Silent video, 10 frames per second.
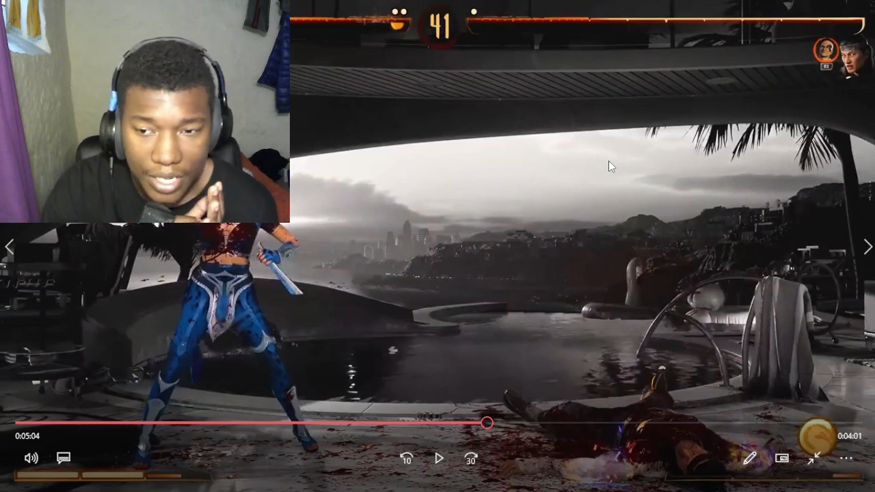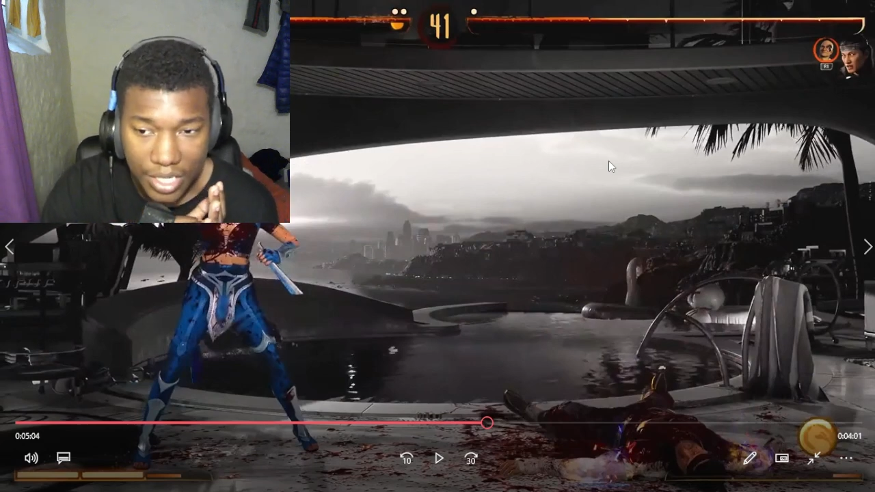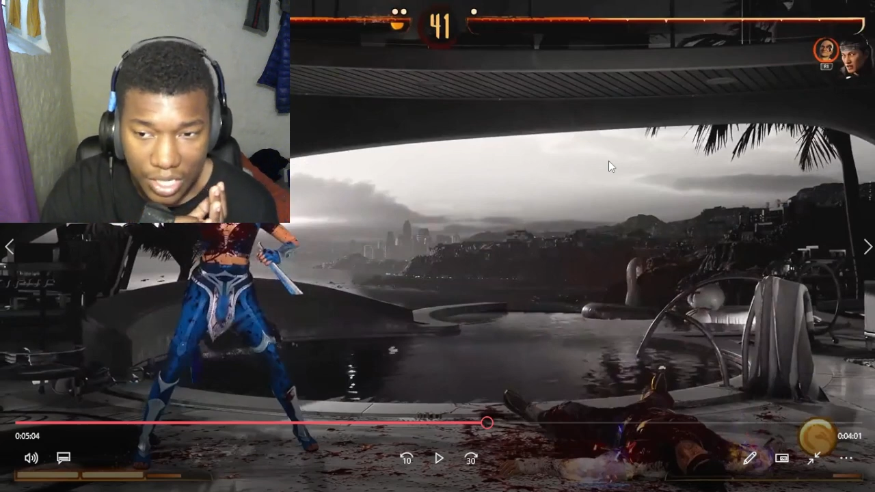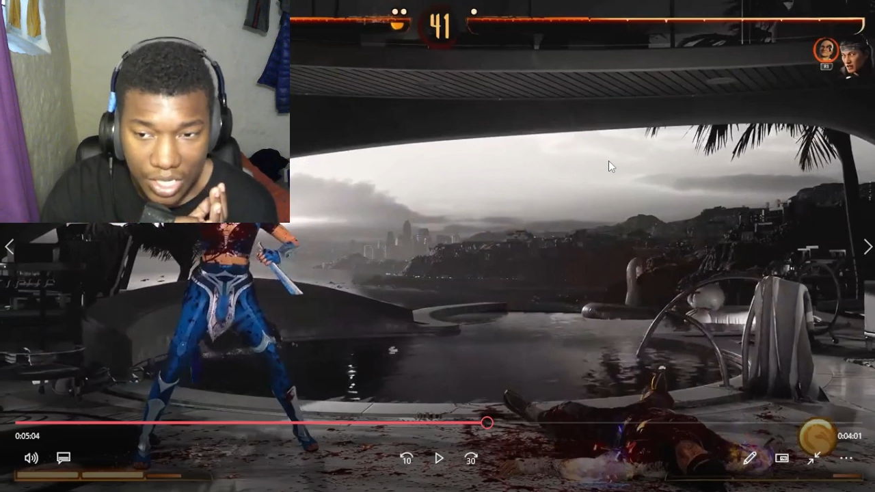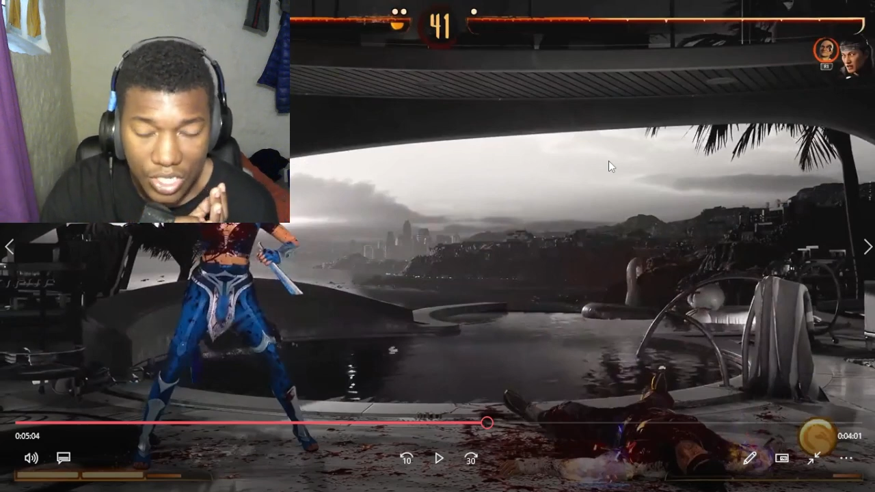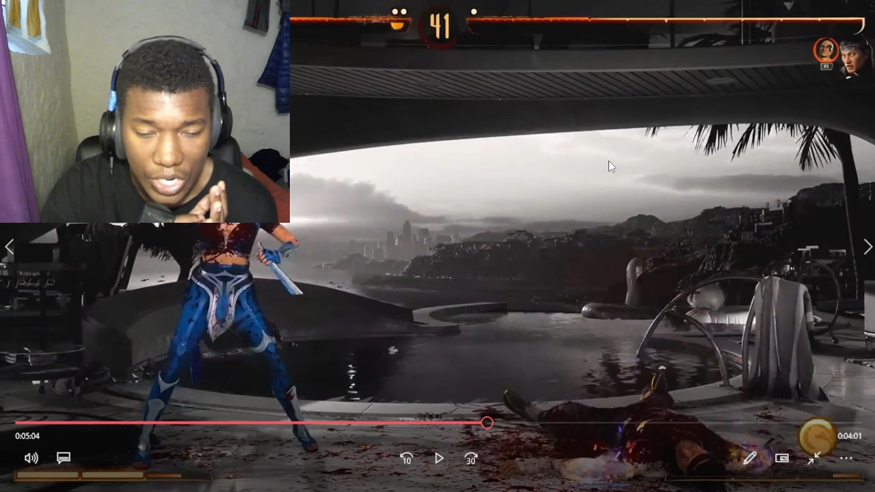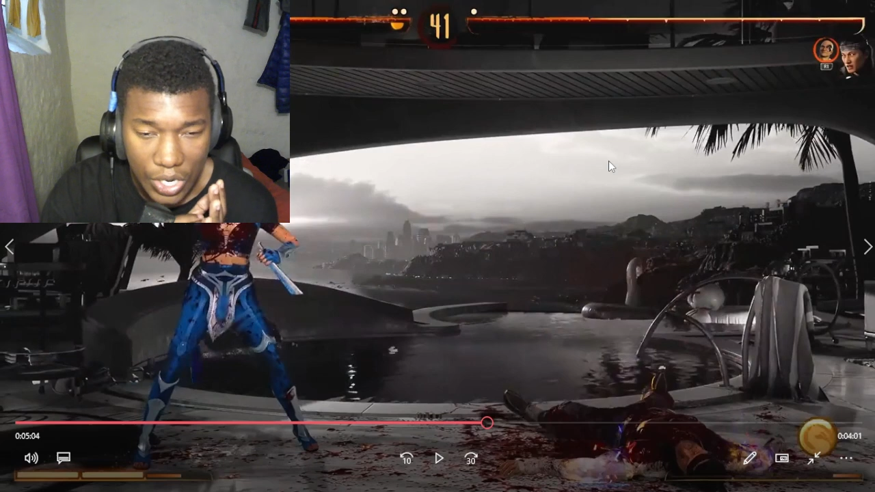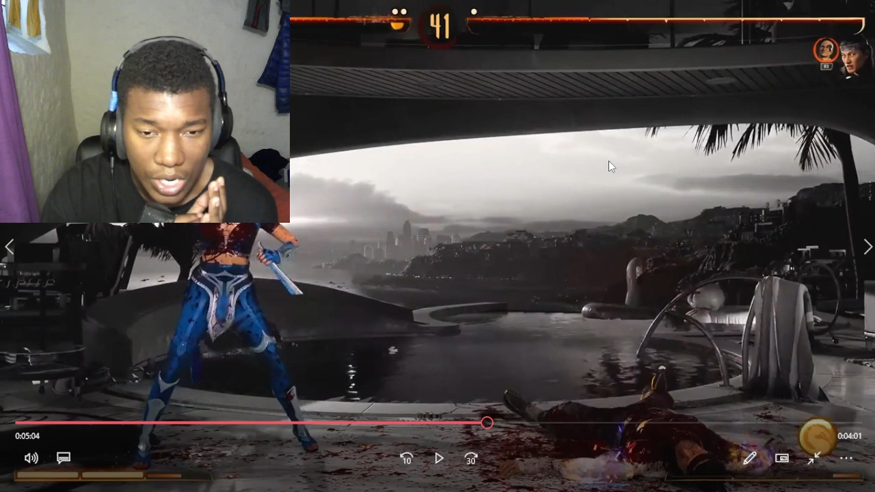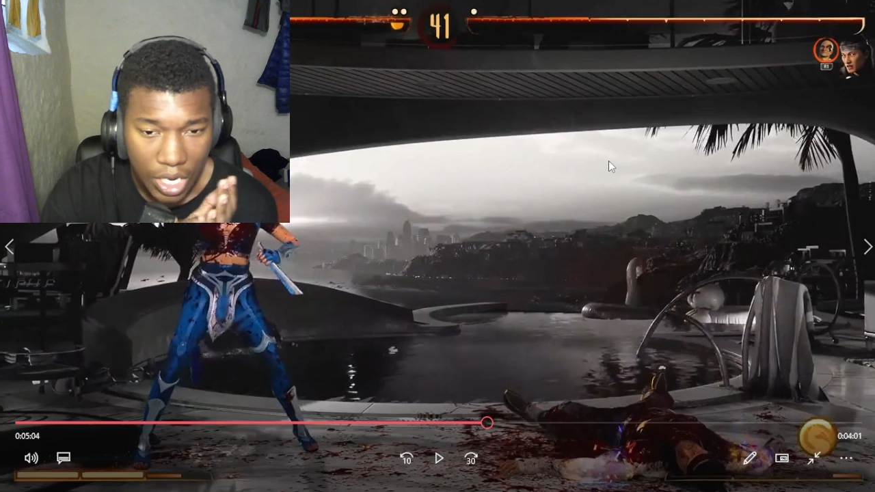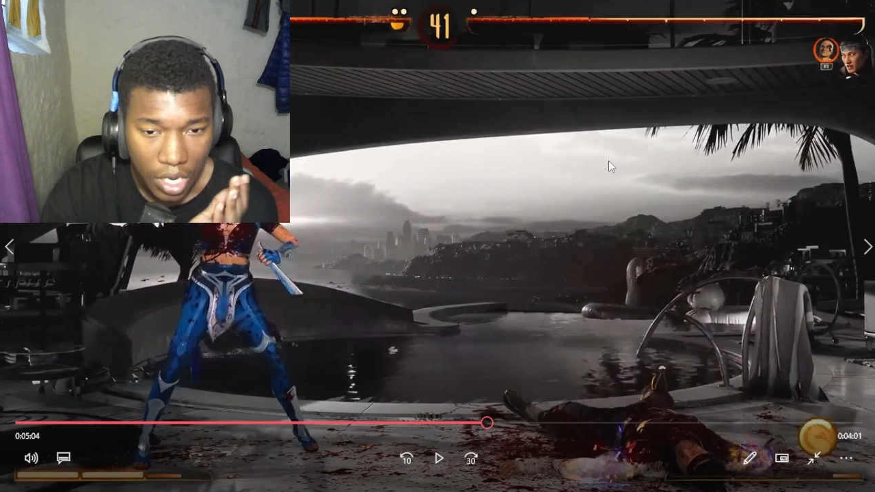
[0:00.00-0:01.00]
Honestly, this
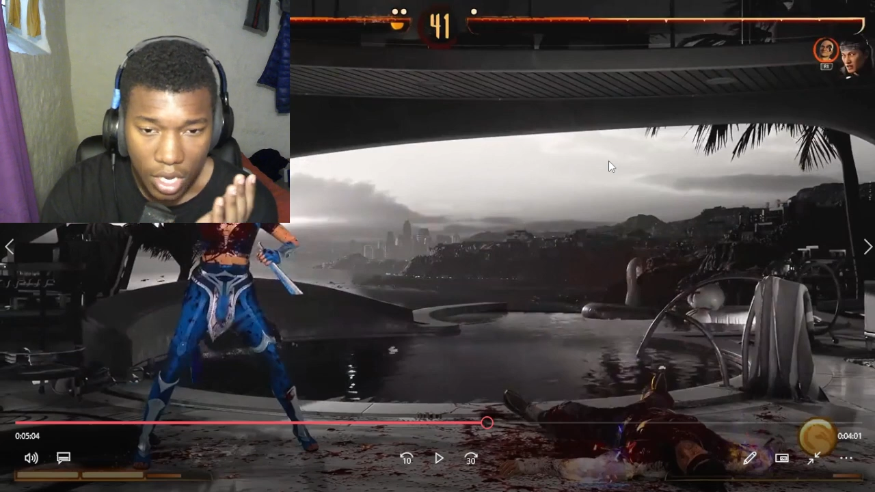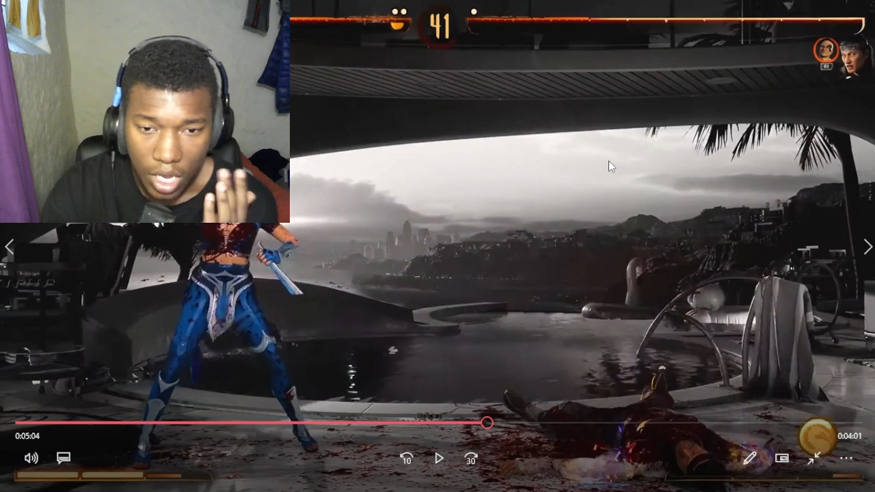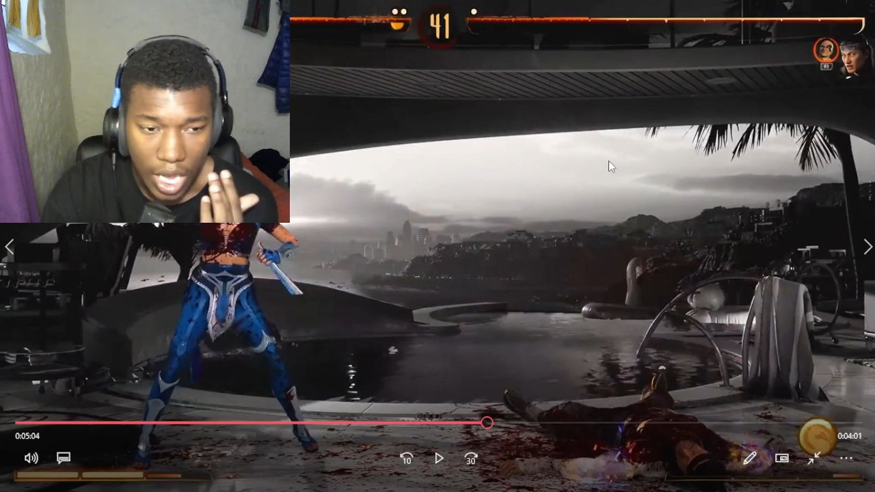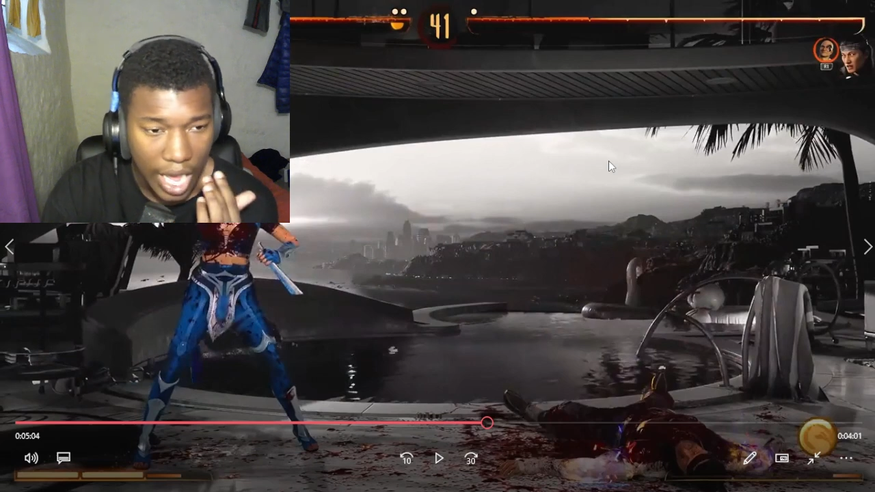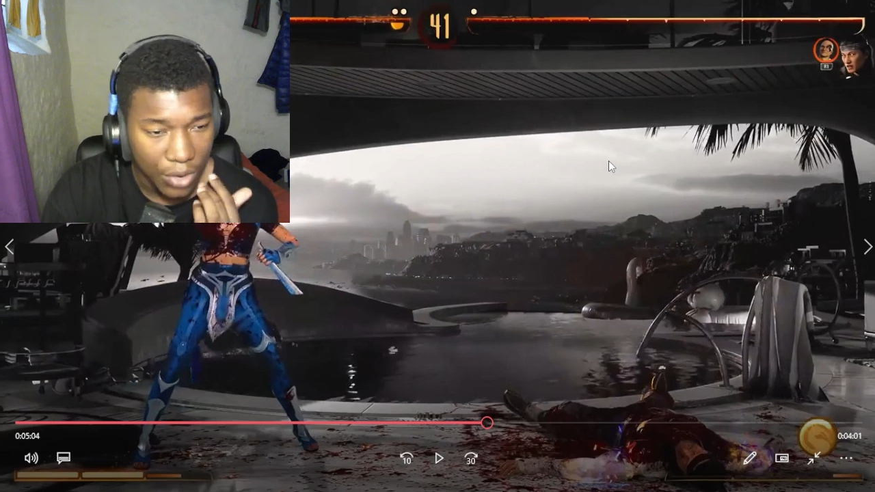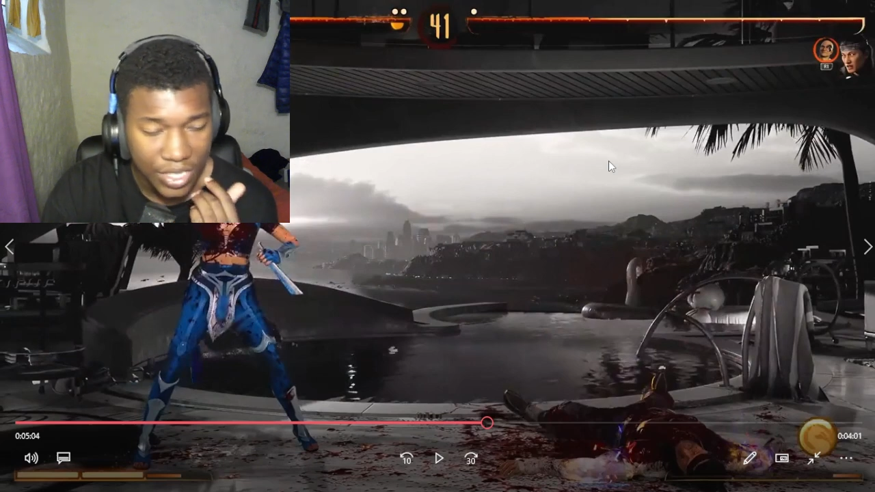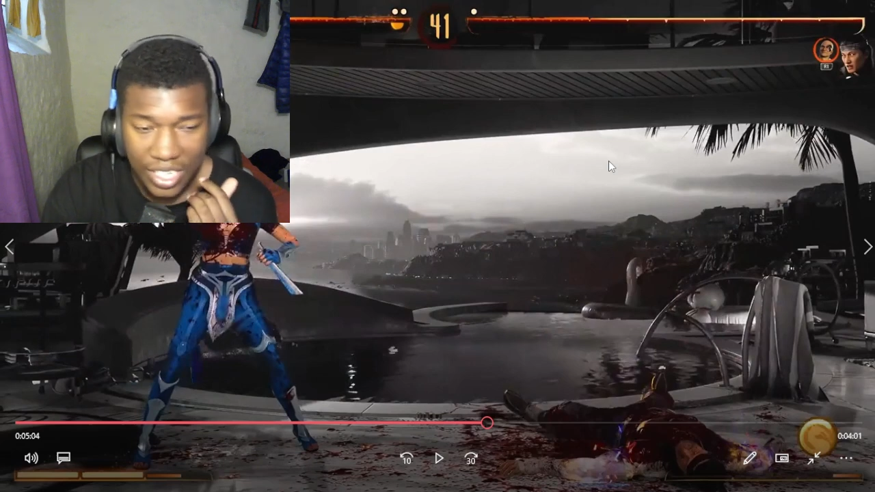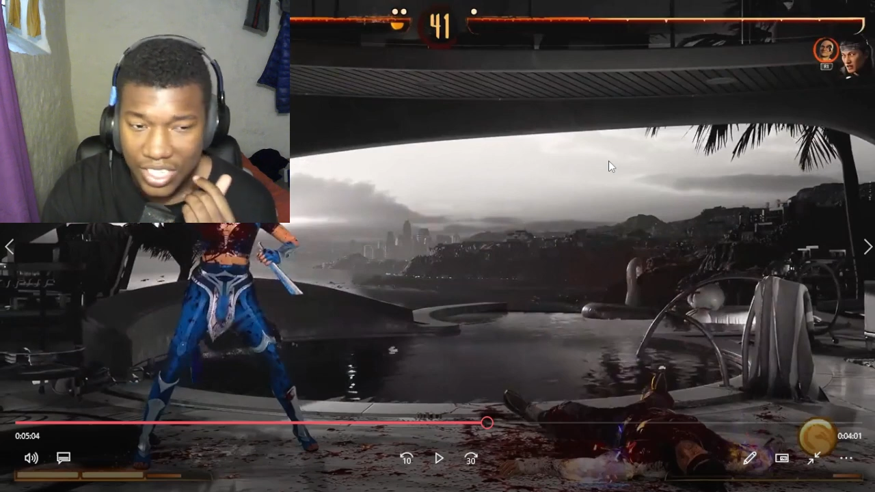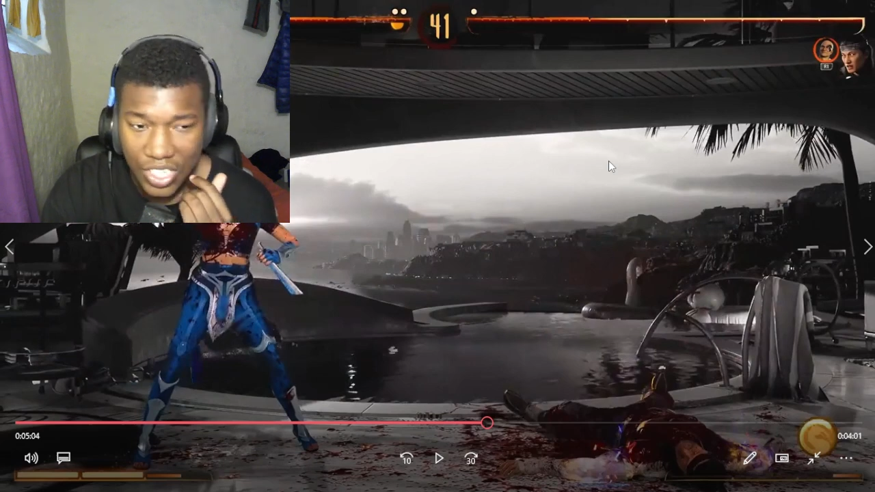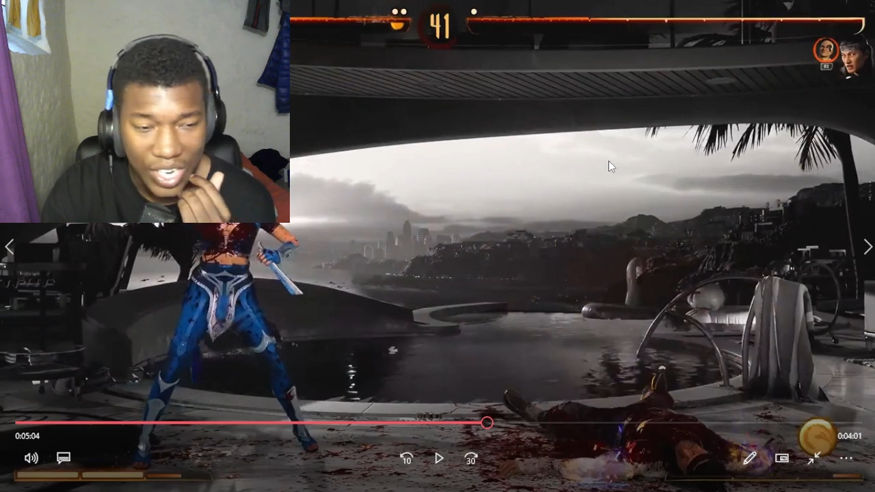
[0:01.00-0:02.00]
year, I don't
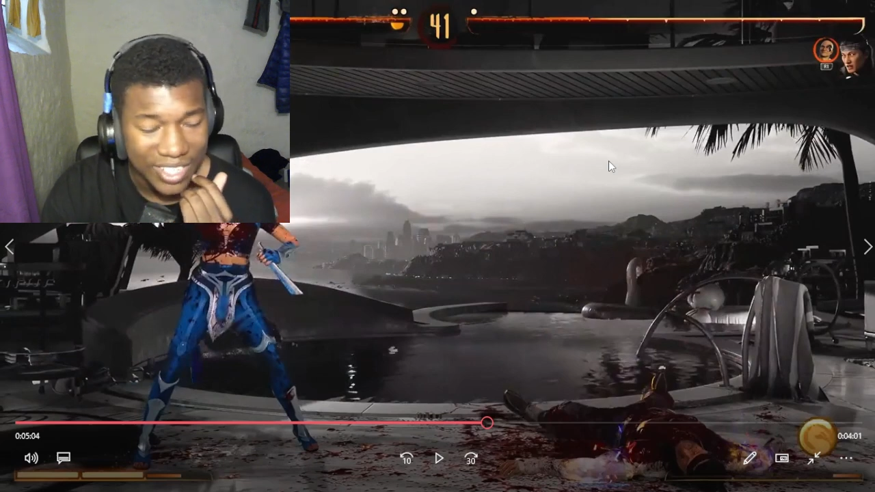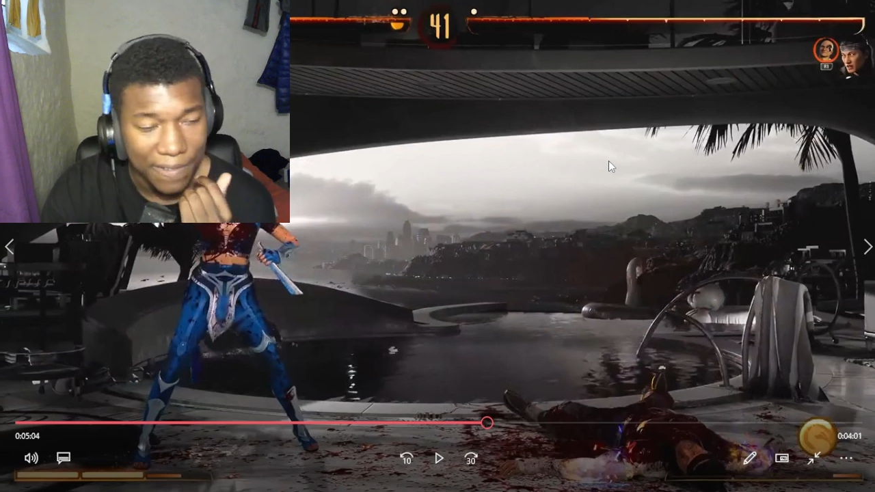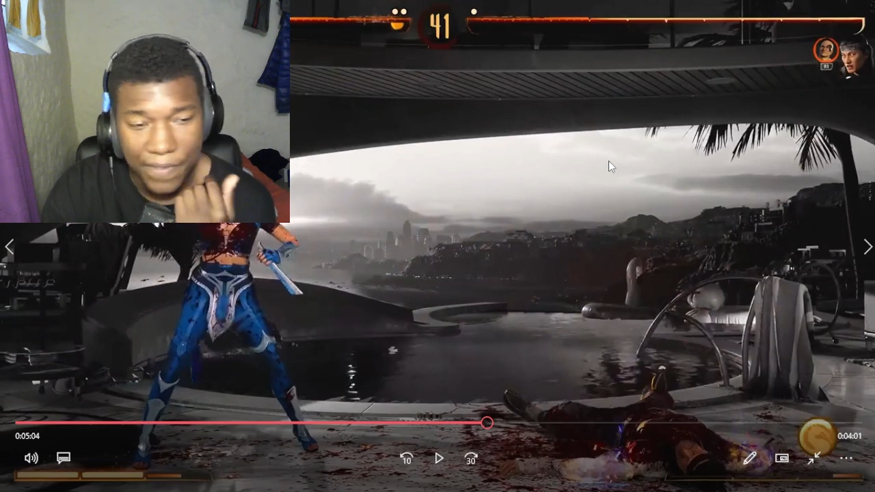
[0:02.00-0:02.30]
see this year as